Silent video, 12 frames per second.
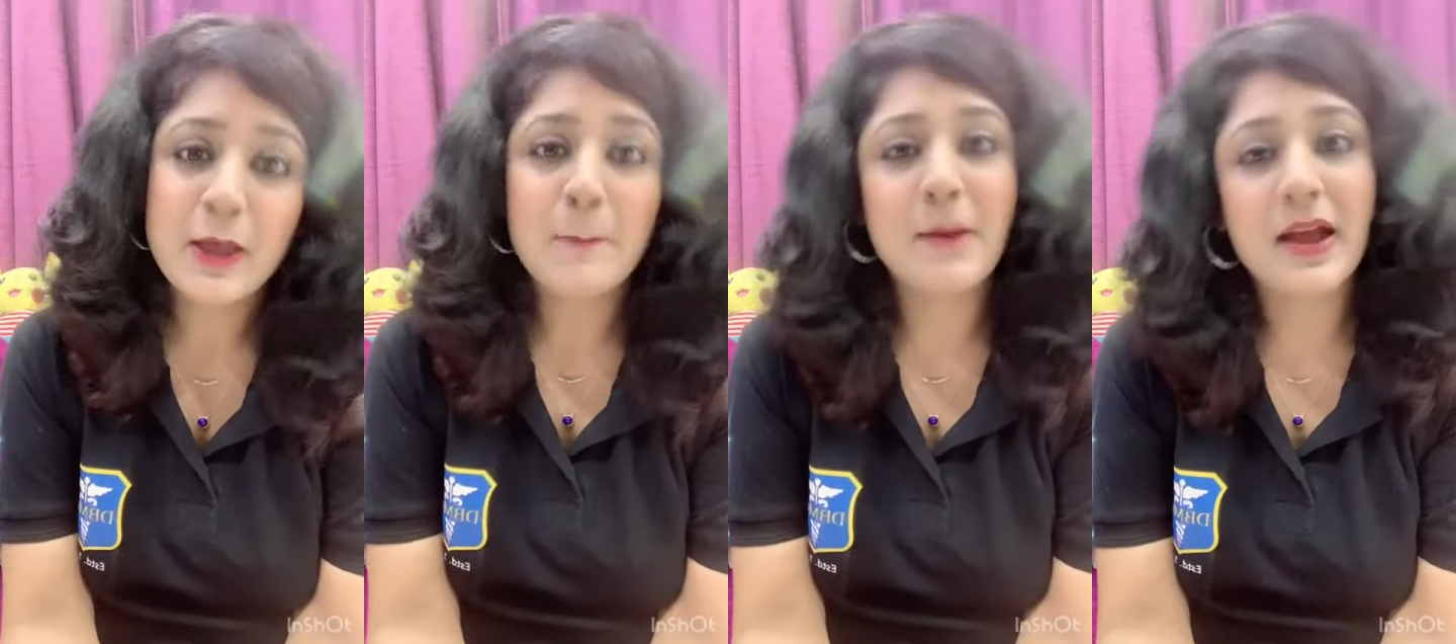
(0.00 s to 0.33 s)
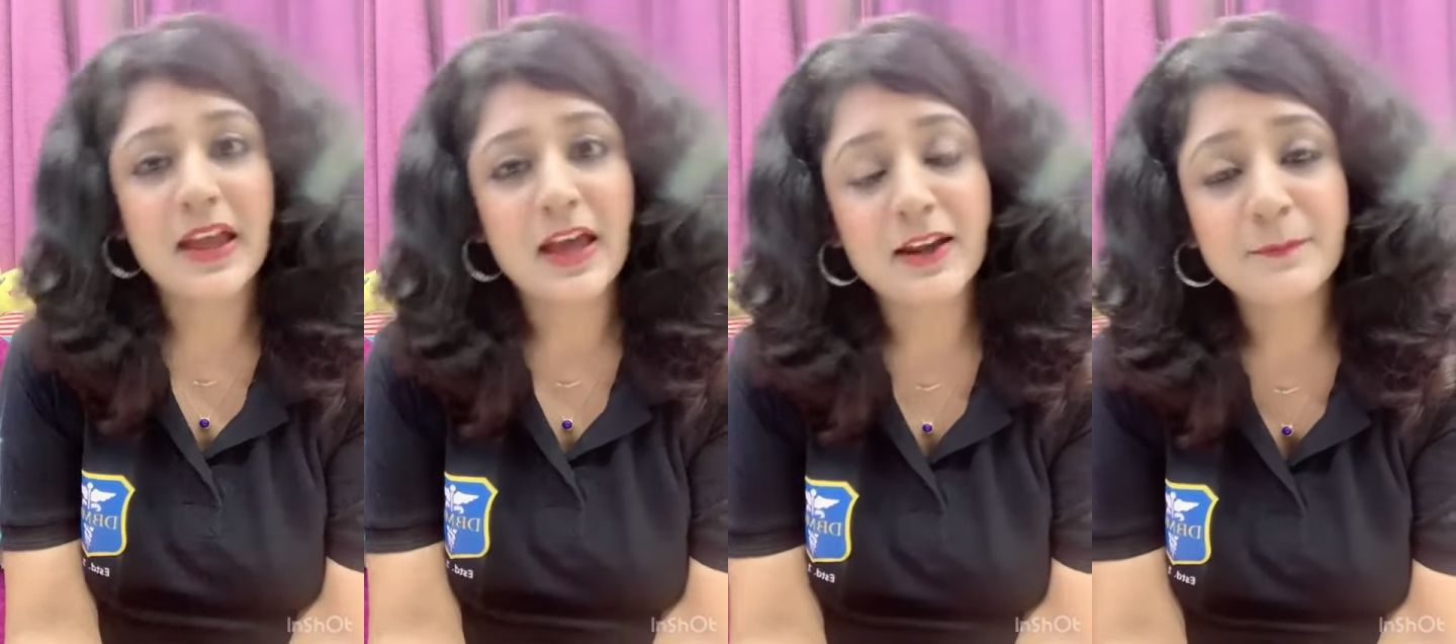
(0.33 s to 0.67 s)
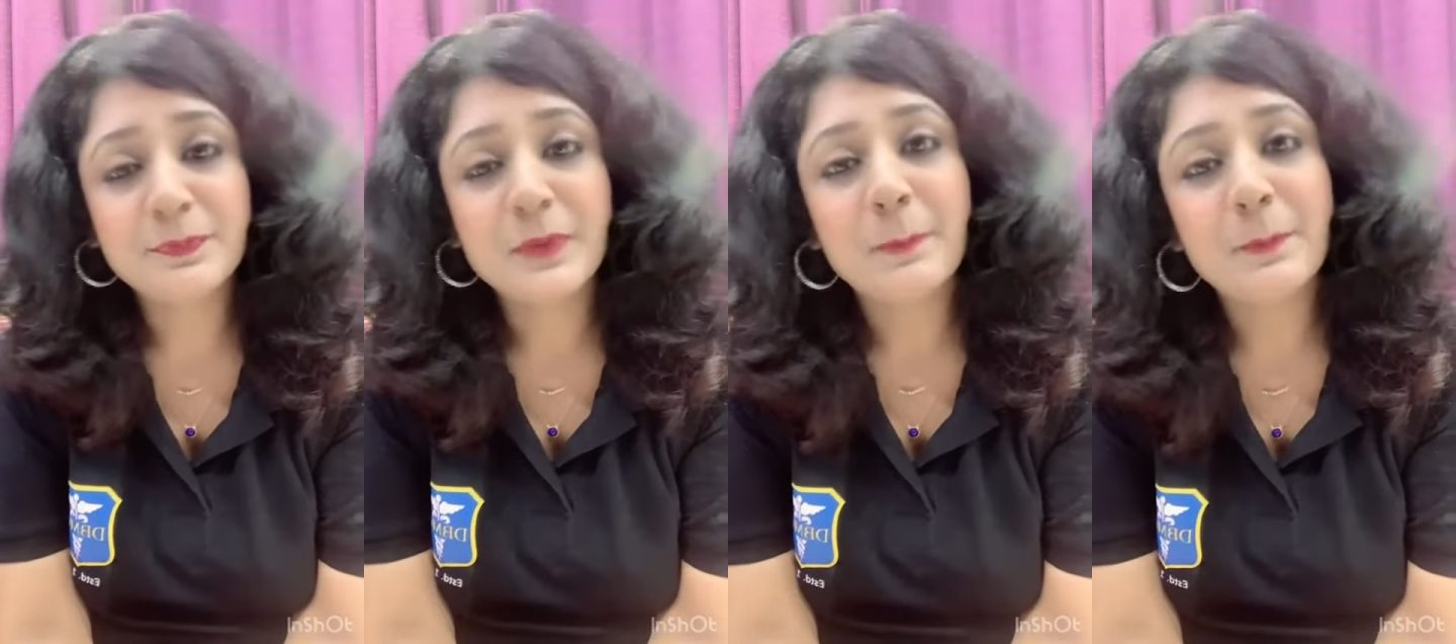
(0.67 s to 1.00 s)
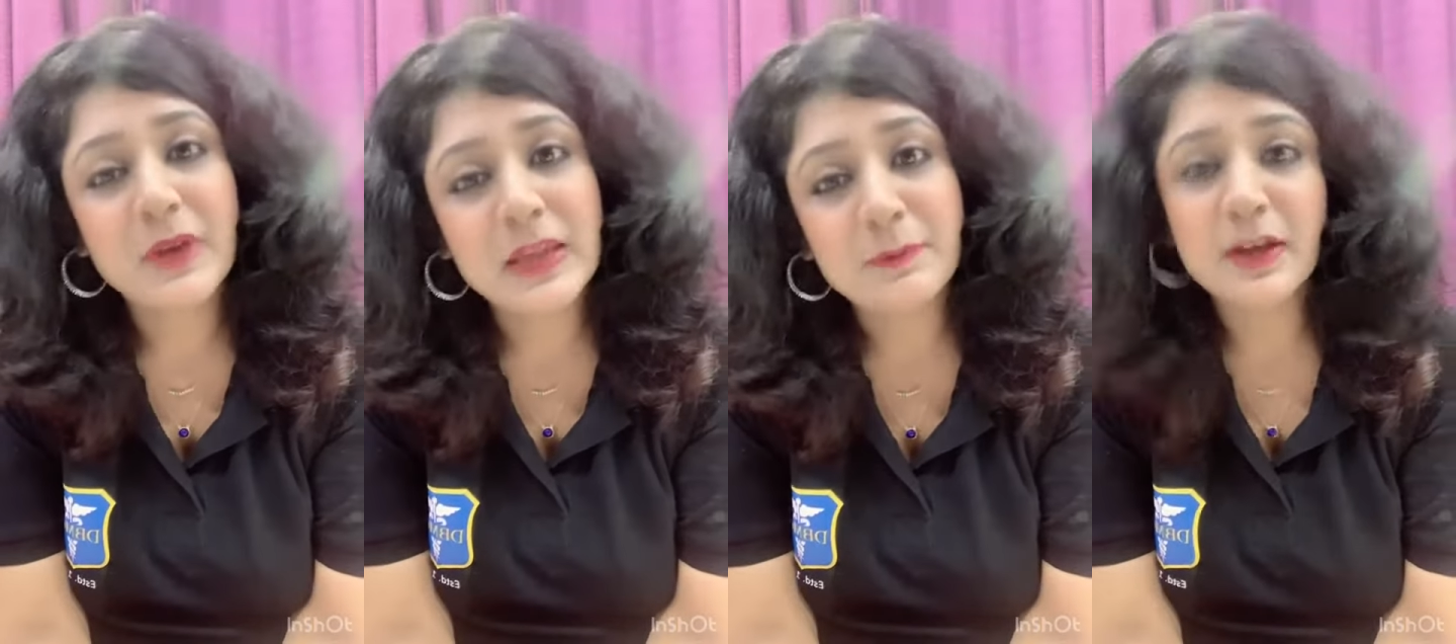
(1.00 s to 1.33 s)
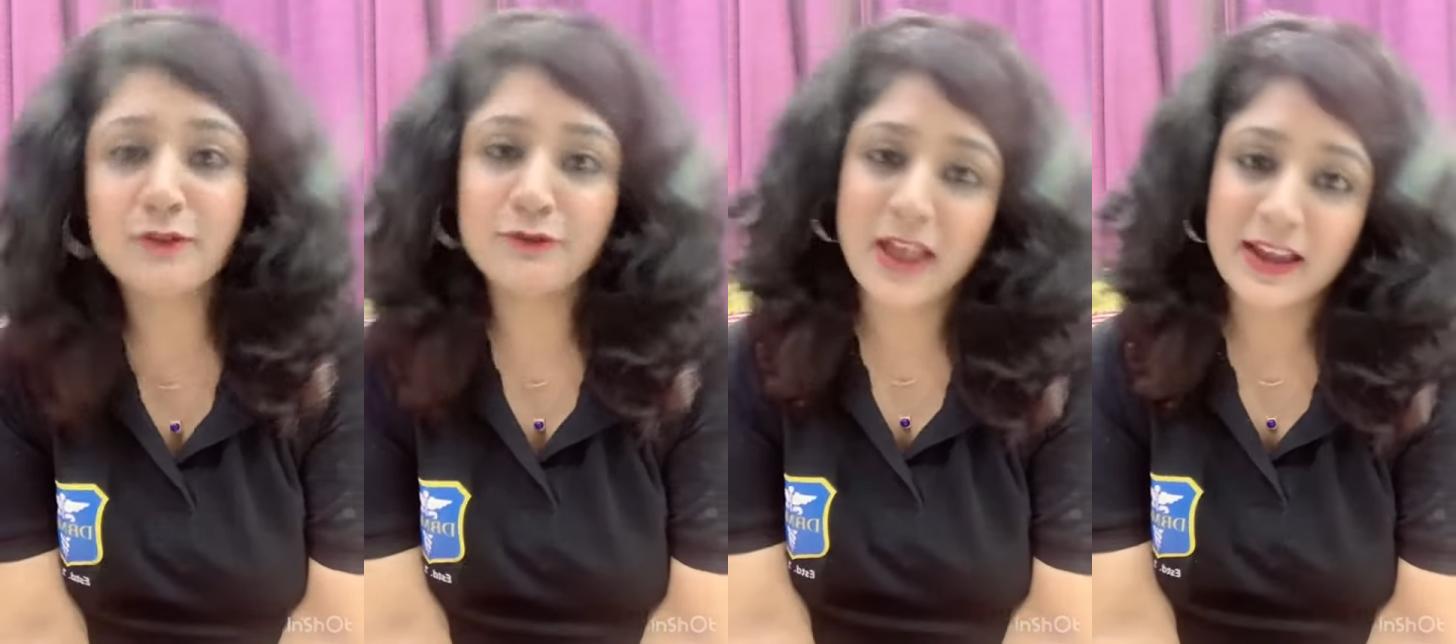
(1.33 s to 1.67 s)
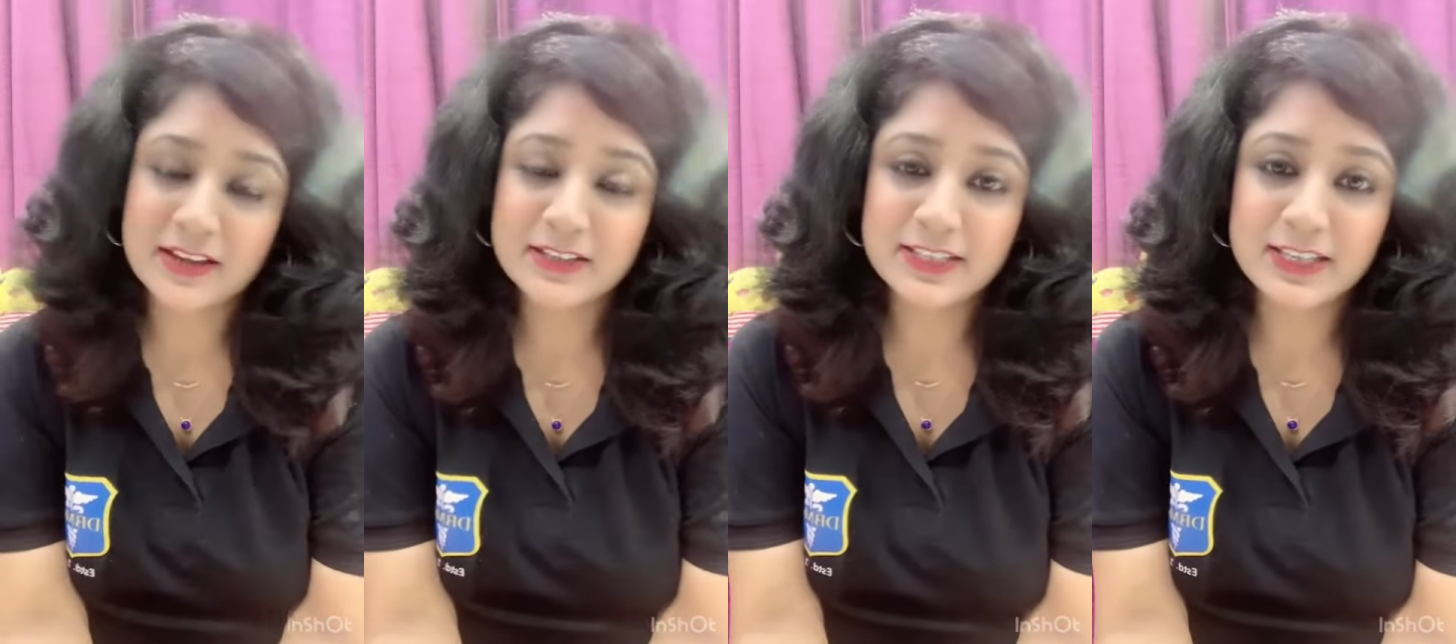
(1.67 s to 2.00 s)
by our premier
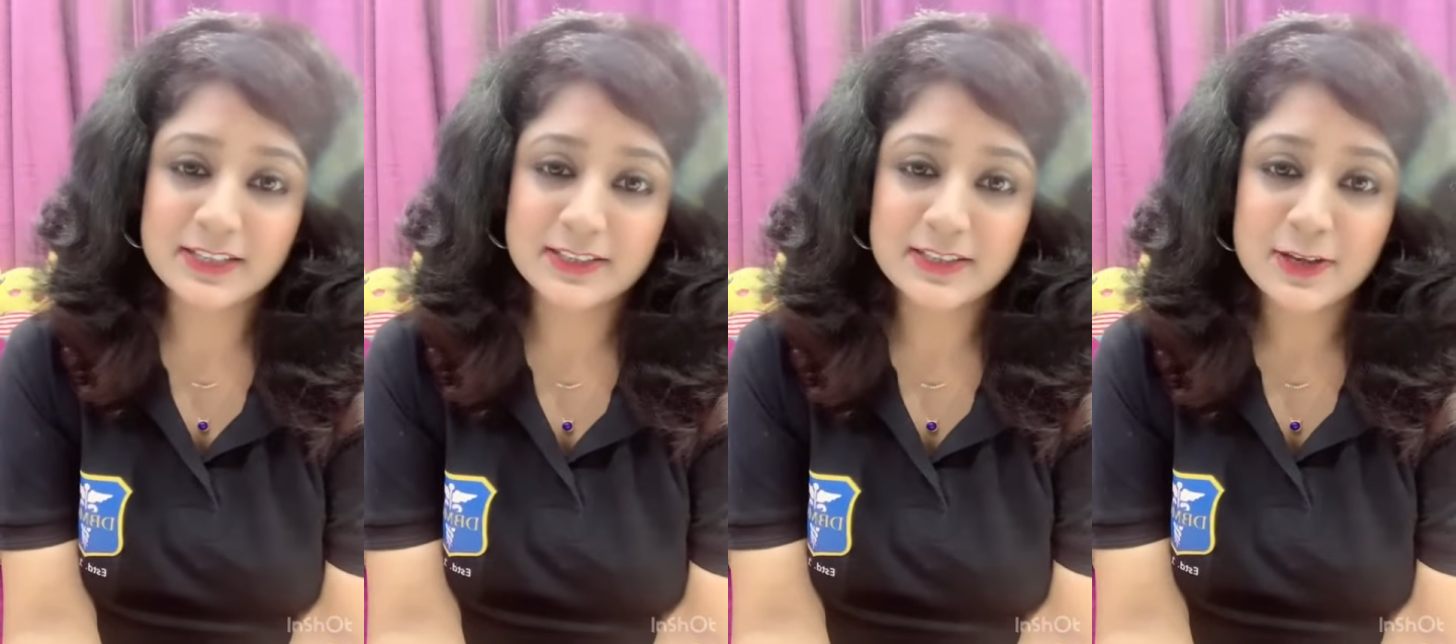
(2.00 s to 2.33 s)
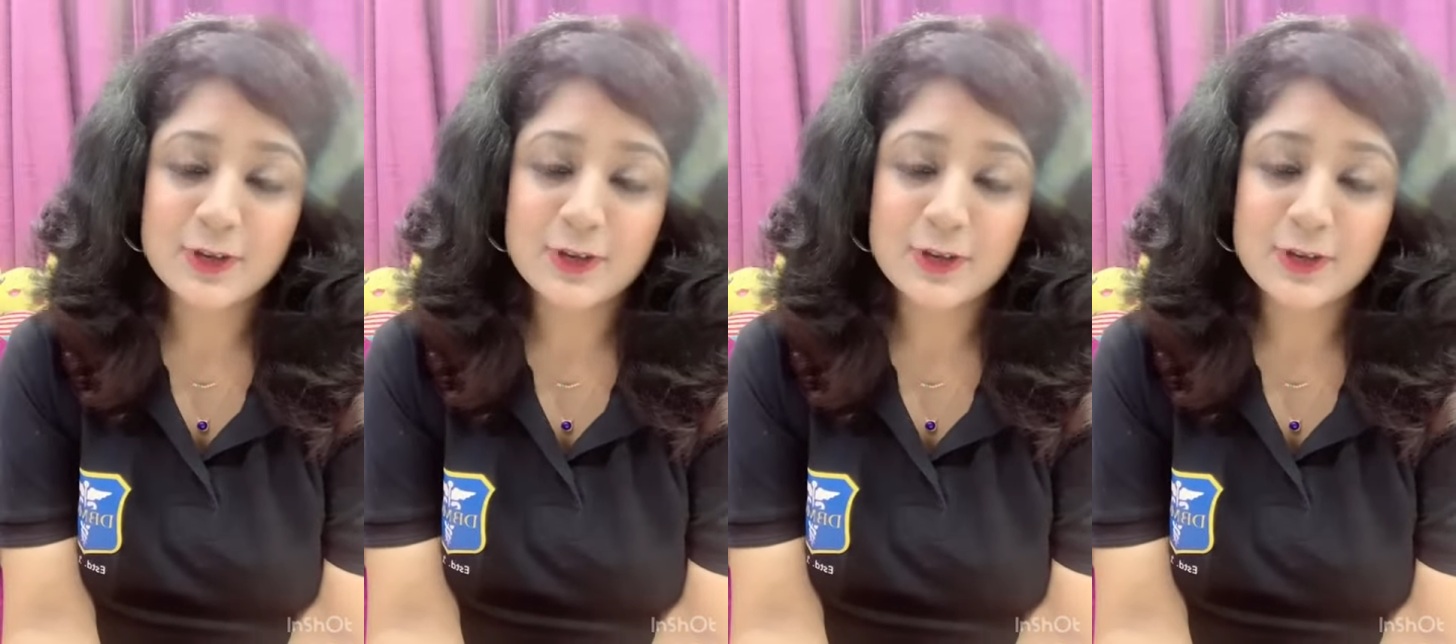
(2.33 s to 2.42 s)
faculties.